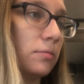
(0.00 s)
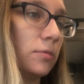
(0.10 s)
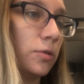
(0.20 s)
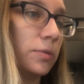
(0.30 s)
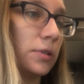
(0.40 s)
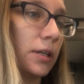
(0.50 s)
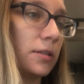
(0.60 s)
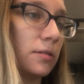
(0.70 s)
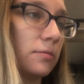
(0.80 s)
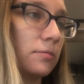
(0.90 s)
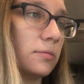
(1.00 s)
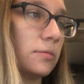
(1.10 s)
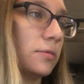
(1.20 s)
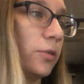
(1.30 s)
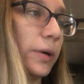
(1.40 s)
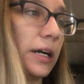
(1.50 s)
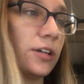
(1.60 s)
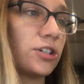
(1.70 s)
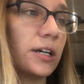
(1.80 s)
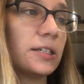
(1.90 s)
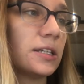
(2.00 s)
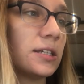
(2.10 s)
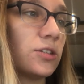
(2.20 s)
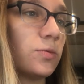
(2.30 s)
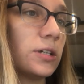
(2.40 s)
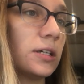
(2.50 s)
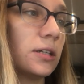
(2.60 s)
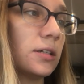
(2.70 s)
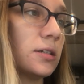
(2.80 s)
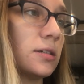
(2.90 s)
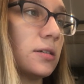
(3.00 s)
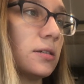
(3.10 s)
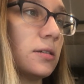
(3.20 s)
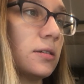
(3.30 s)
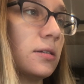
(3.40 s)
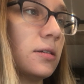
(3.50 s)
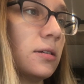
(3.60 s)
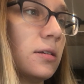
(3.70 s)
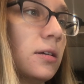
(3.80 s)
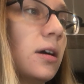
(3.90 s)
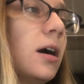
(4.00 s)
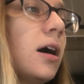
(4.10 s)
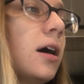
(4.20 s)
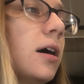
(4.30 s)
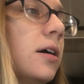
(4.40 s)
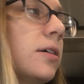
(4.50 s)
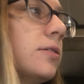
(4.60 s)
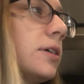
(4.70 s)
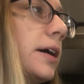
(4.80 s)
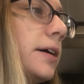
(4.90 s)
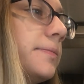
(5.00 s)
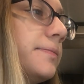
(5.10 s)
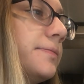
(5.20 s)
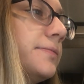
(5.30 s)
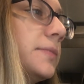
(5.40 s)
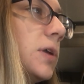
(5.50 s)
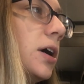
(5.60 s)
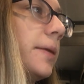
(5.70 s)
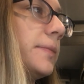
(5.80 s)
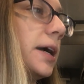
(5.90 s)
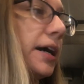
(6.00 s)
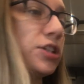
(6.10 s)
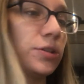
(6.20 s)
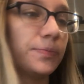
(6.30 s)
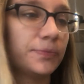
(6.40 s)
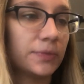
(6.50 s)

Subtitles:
Oops, cancel. Oh my gosh, guys, this is ridiculous. Okay. Alright, I got you.